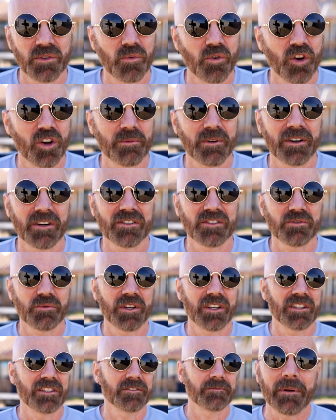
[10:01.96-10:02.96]
and Walmart as
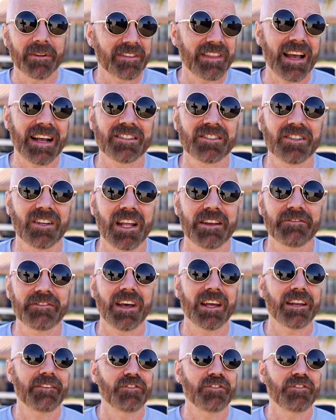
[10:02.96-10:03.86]
well. But that's all I've got.